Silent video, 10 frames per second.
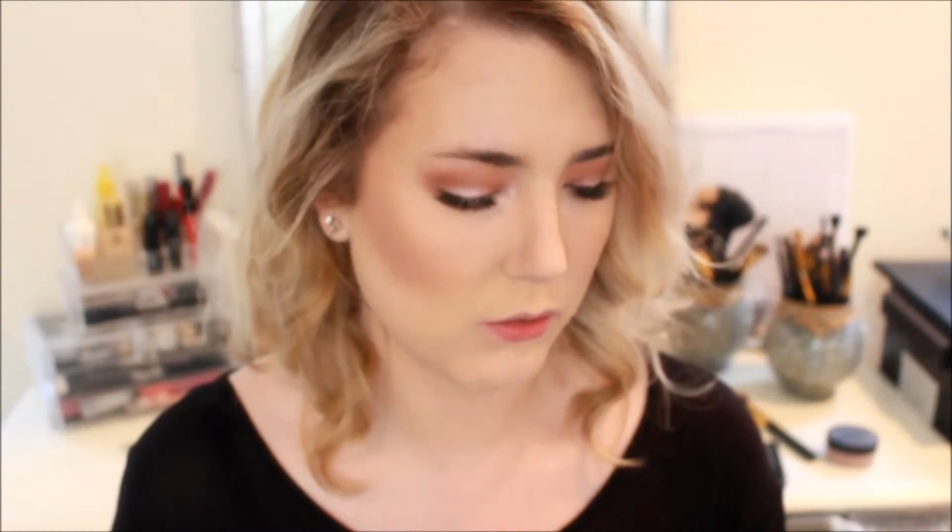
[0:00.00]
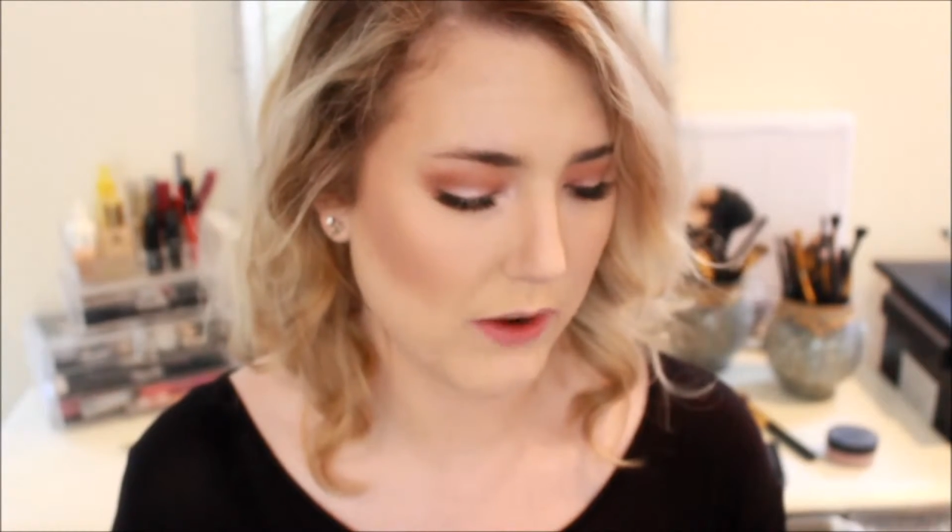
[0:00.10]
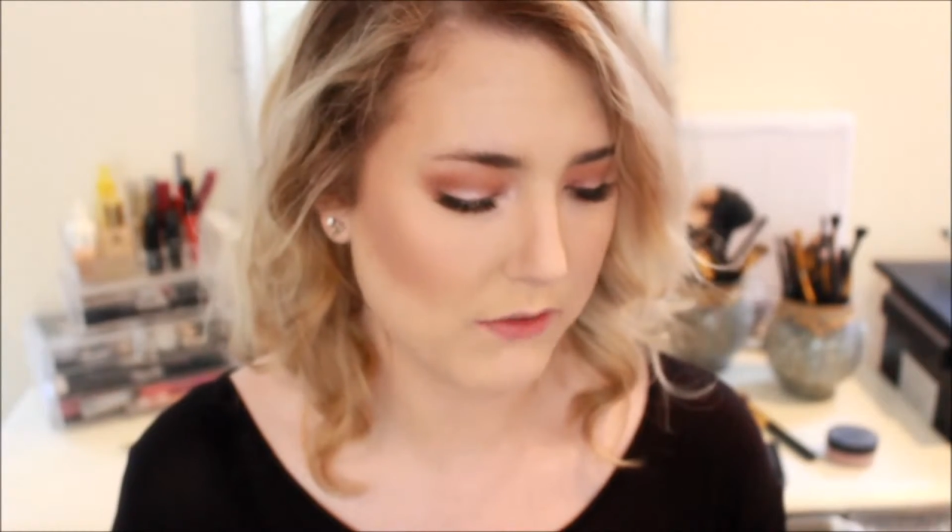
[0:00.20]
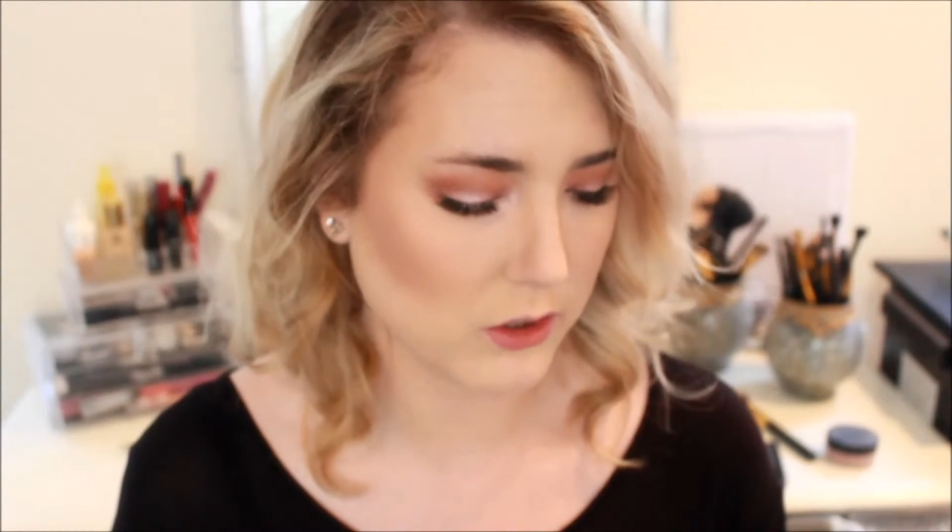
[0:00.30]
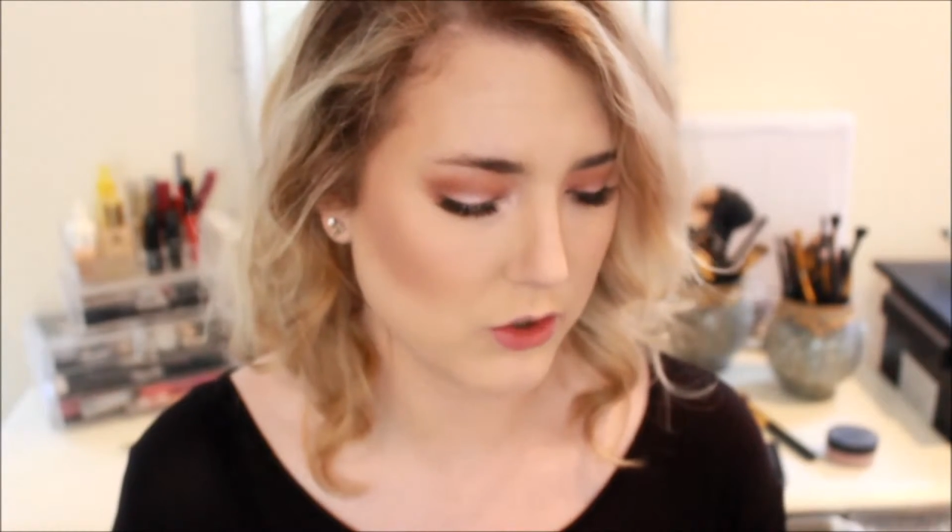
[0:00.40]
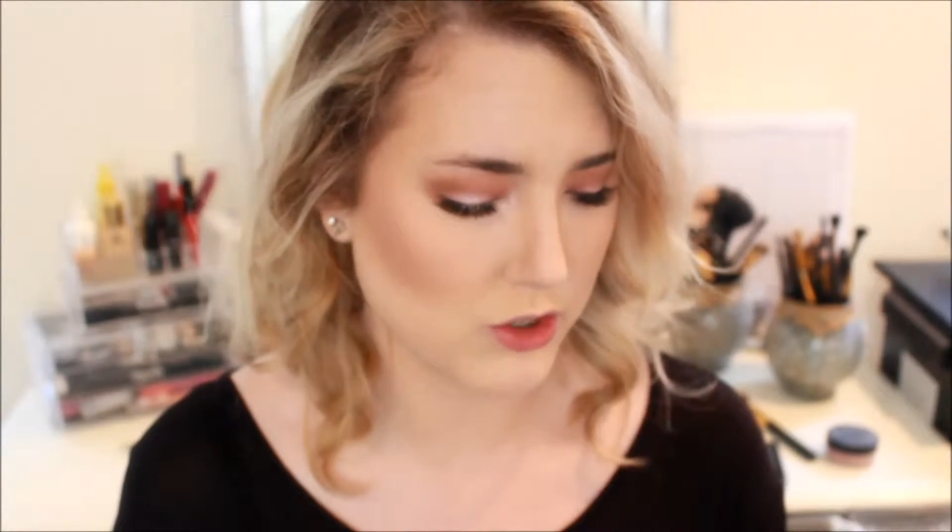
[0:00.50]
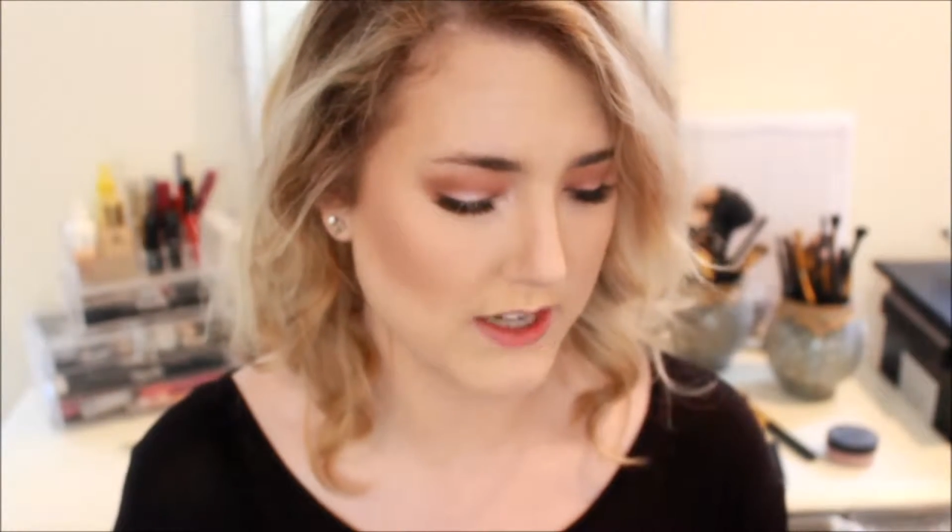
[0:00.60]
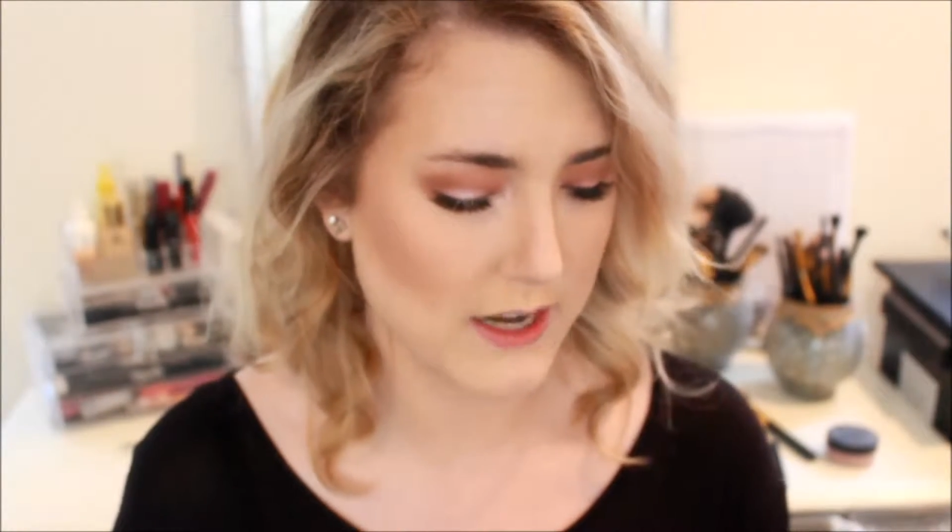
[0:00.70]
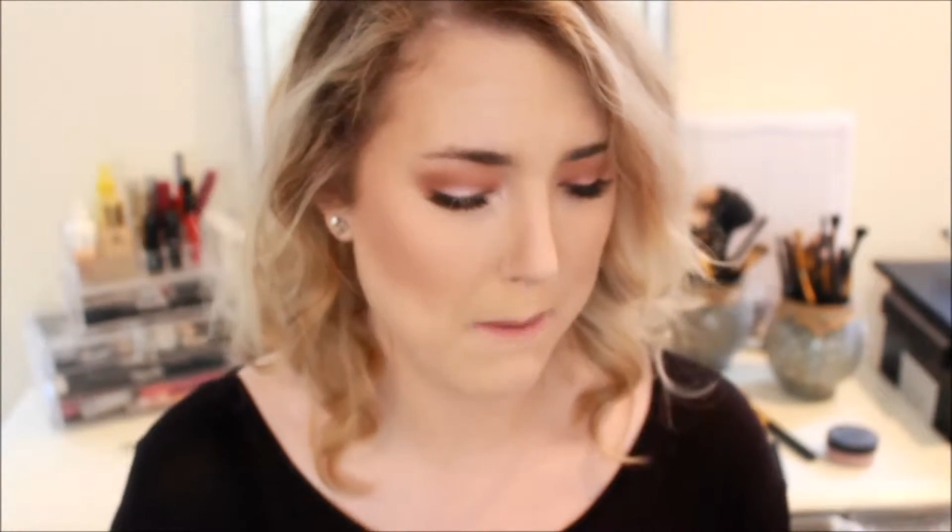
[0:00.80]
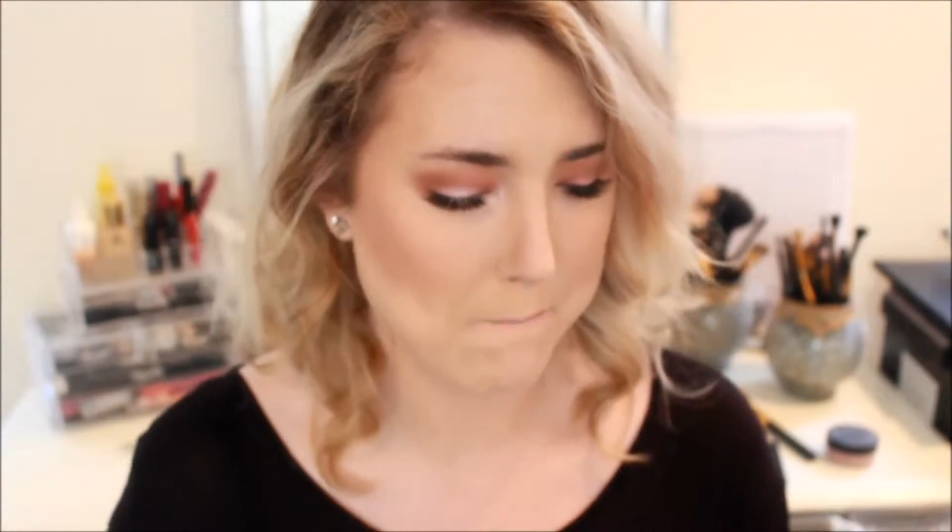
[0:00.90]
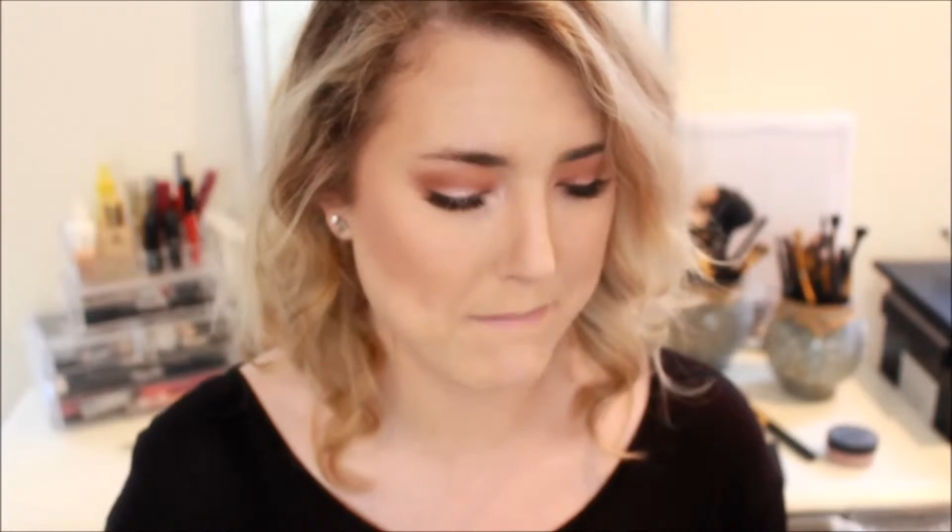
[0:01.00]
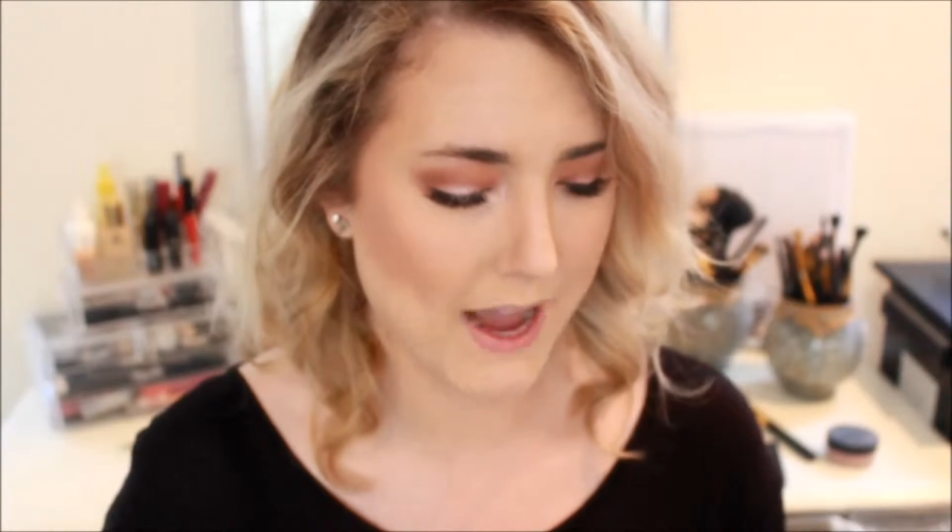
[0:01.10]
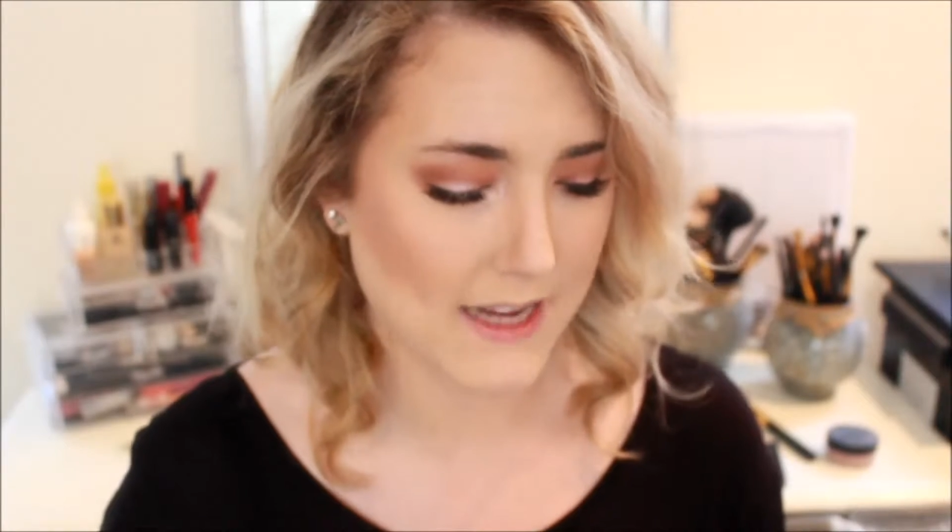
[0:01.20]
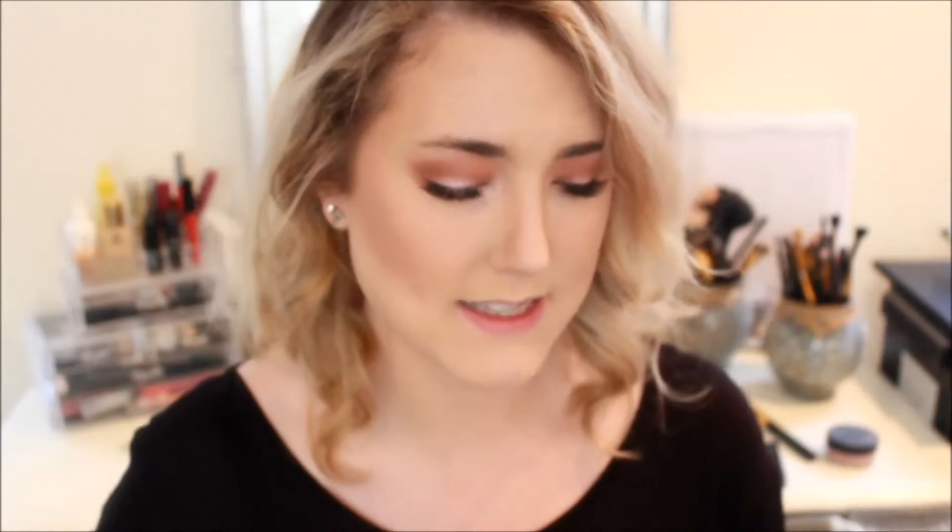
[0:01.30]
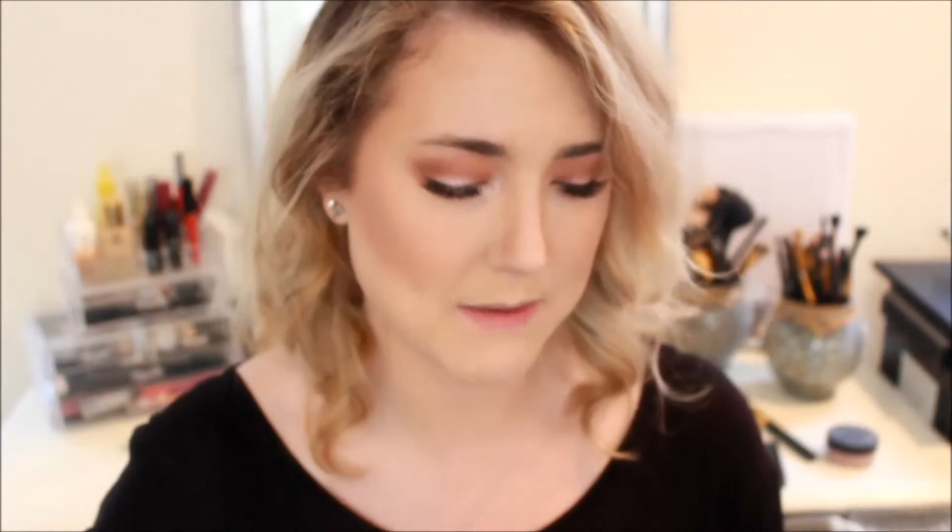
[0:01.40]
Revolution
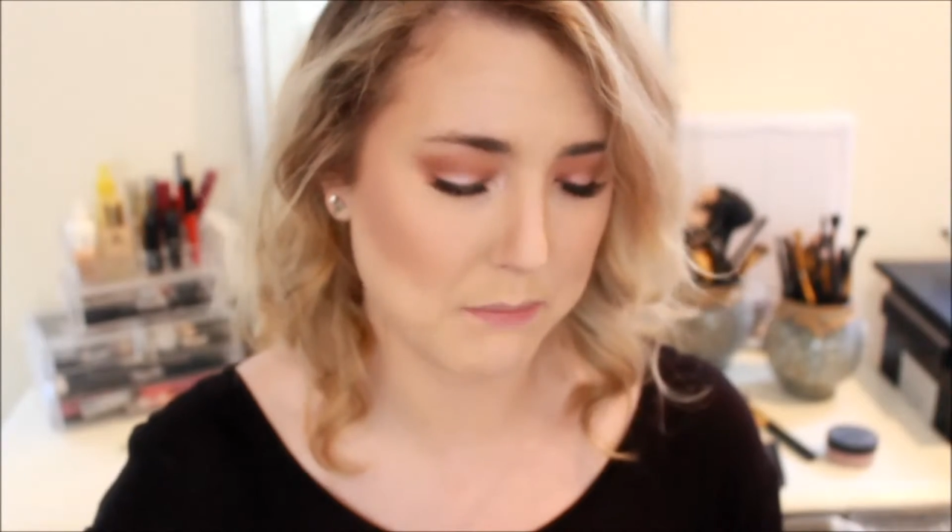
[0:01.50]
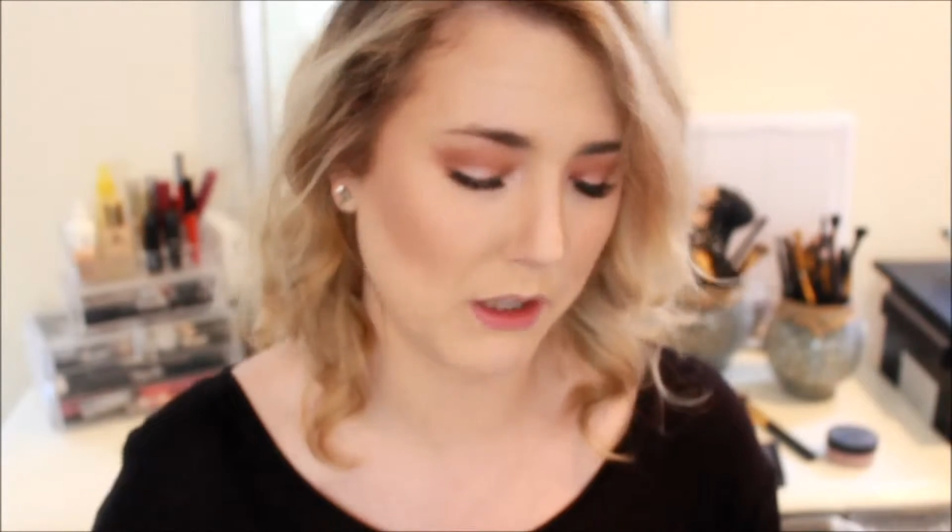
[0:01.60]
Matte